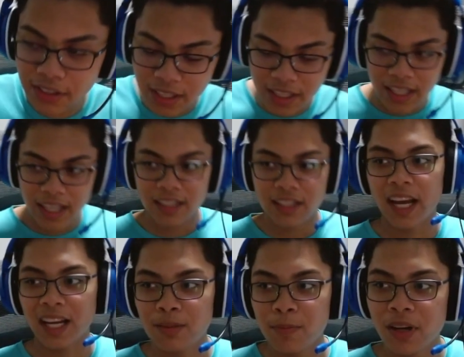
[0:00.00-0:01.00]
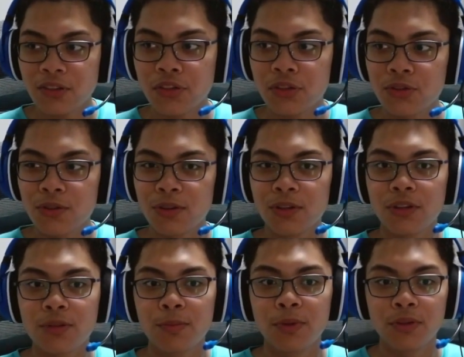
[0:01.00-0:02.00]
connect Xbox
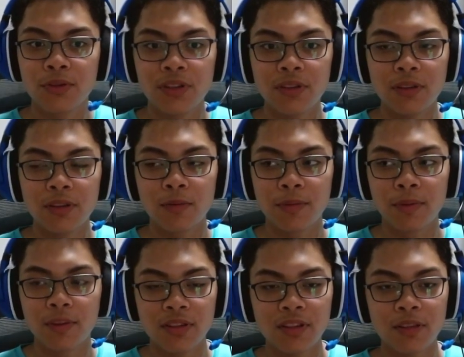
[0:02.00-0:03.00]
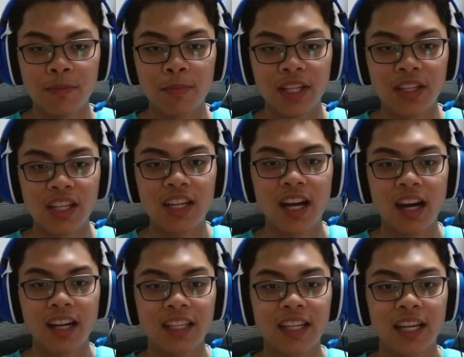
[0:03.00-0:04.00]
controllers with Bluetooth, but you
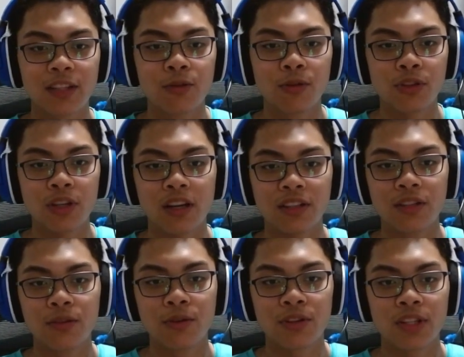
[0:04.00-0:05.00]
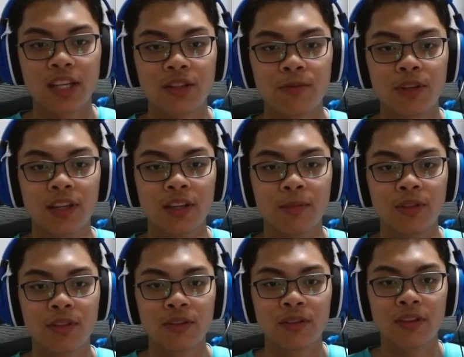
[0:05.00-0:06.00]
cannot connect DualShocks and DualSense with
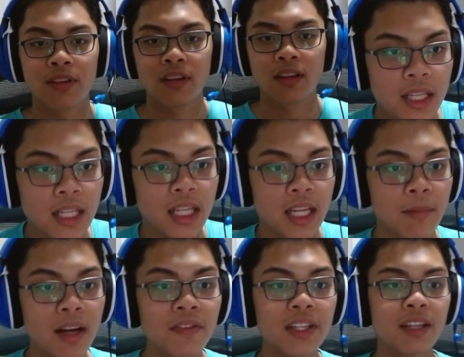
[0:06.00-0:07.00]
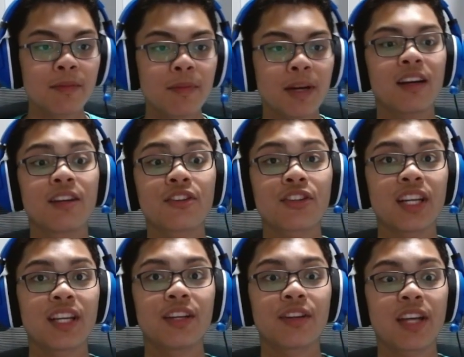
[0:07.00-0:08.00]
Bluetooth. In my video about
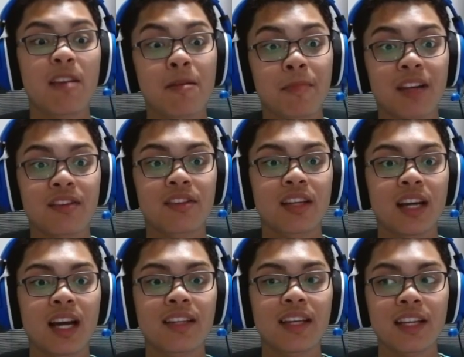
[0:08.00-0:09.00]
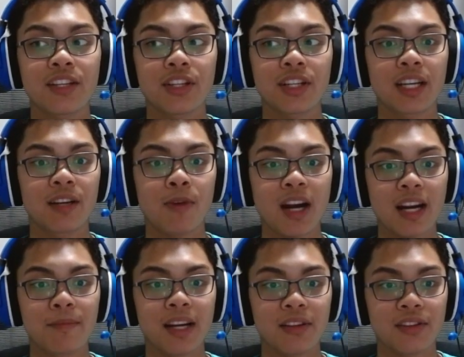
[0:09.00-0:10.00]
understanding your gaming mouse, I said that you should get a
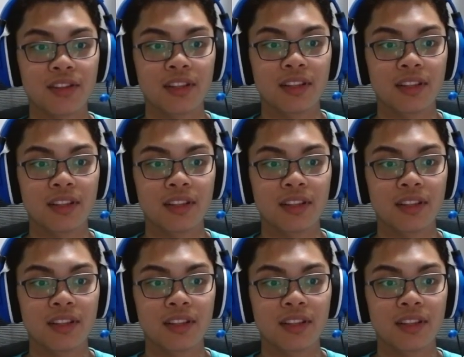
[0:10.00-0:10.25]
wired mouse.